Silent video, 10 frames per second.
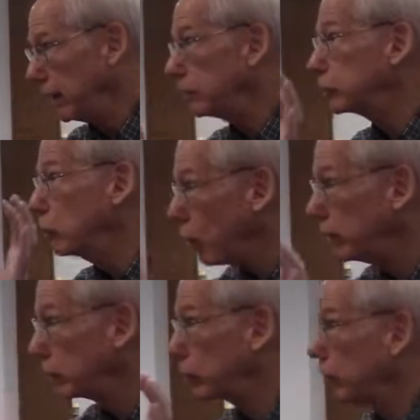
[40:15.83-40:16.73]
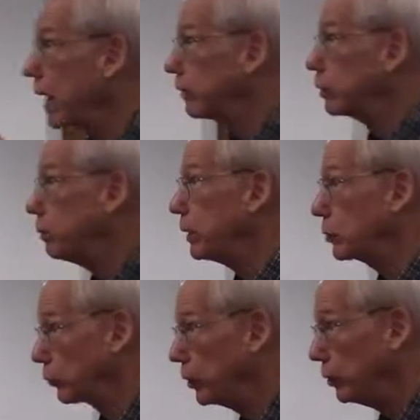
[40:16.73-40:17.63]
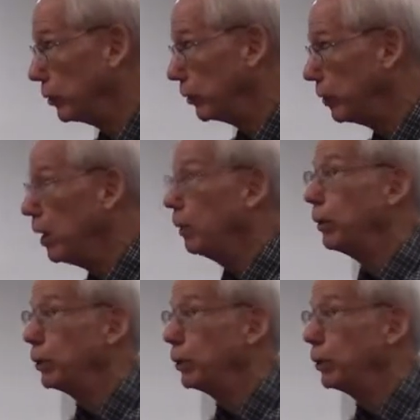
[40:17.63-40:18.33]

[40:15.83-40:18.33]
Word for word: it's going to turn out to be true,